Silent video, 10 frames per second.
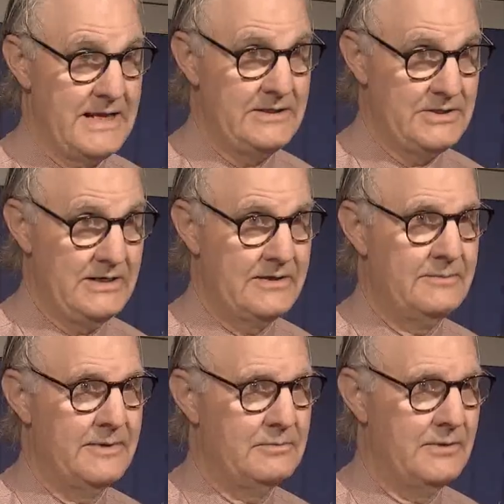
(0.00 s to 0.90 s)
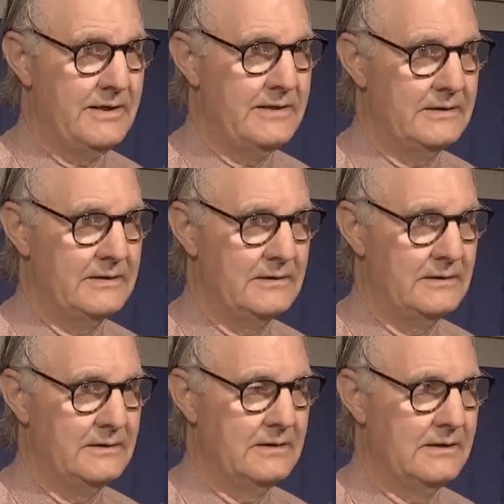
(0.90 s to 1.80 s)
Age and in the midweek.
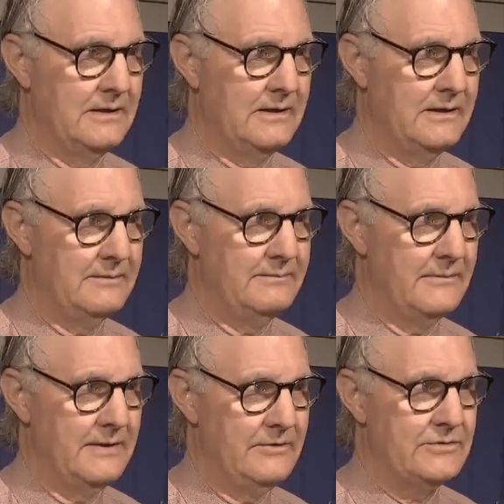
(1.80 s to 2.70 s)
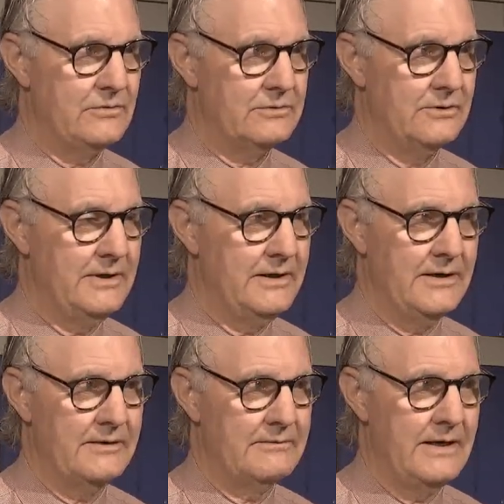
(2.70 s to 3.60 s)
Have you talked on any
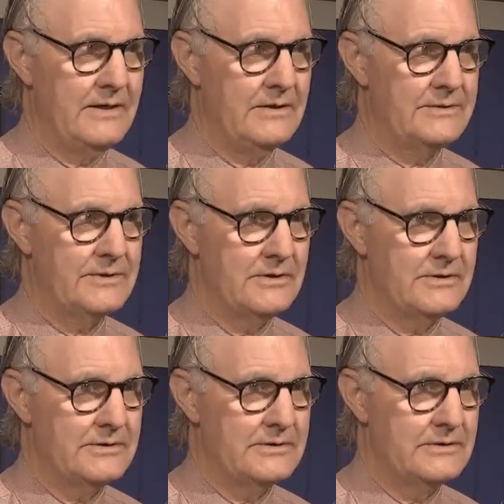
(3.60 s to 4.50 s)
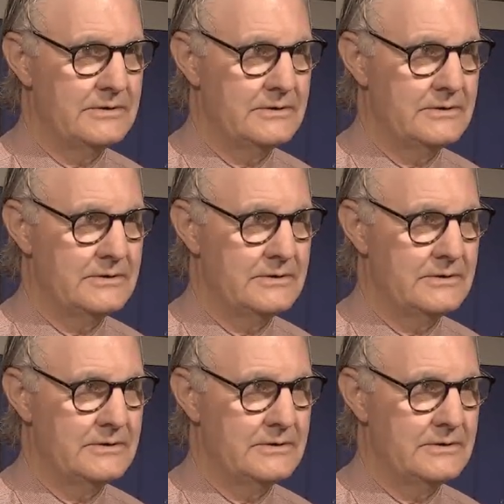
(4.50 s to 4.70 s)
other radio shows?